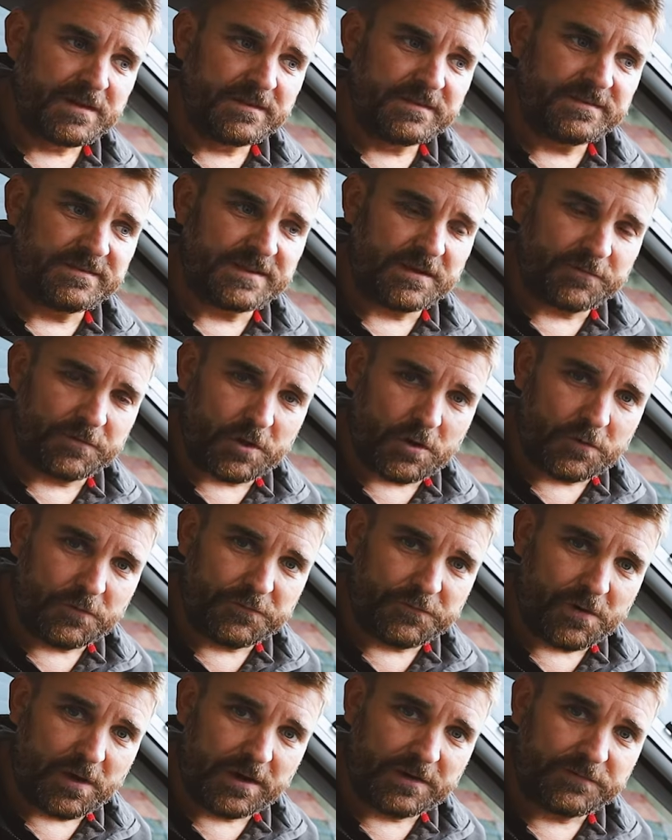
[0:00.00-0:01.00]
seven oh
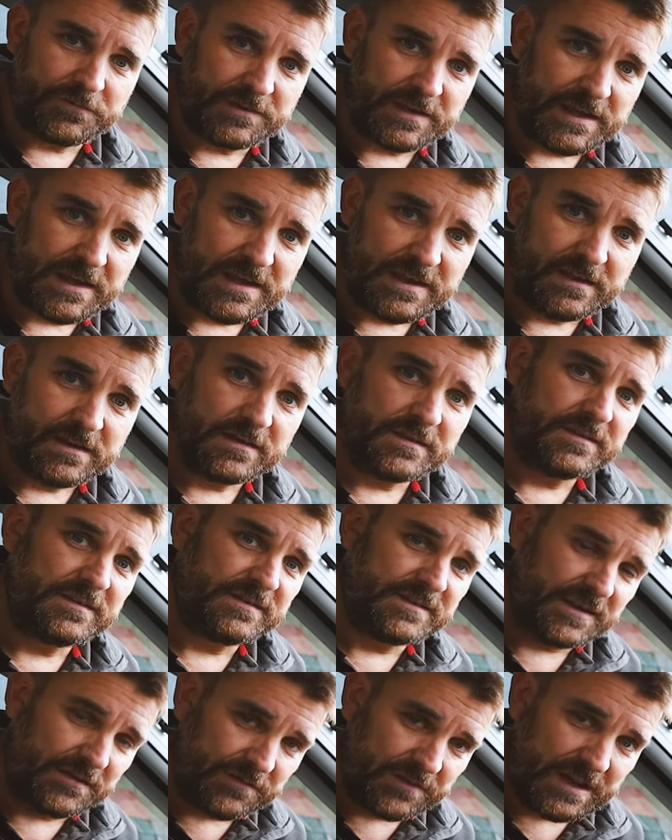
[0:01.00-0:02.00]
five D
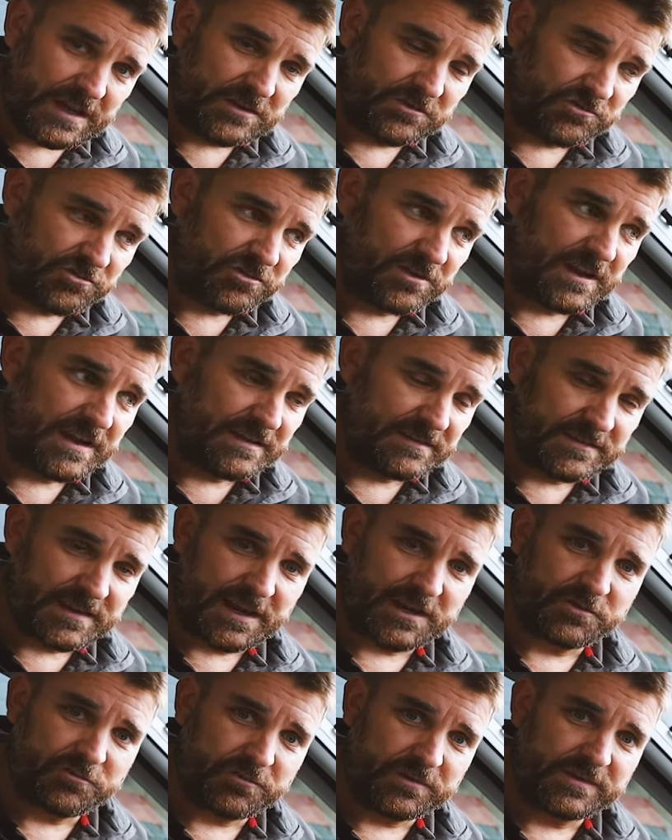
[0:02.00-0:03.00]
seven inch
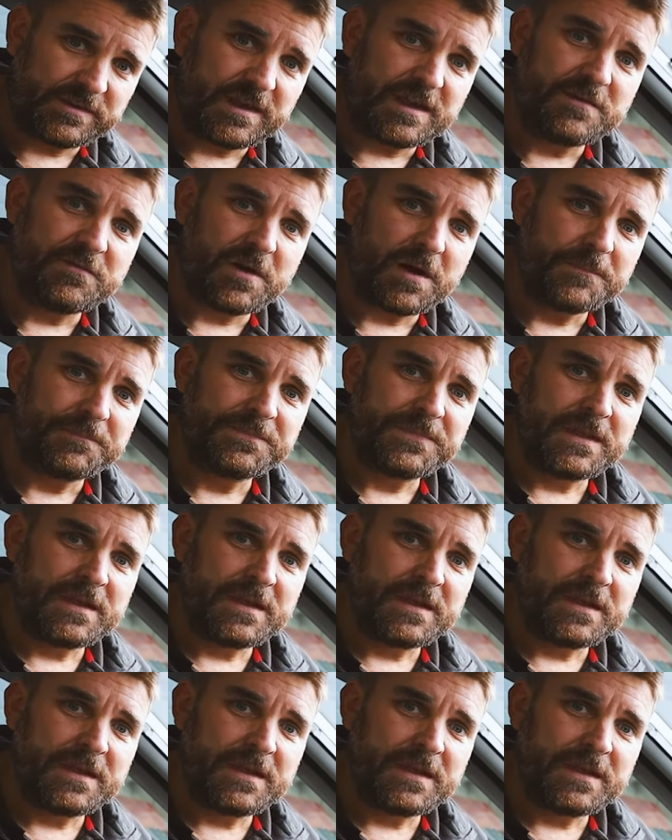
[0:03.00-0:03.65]
in-dash receiver,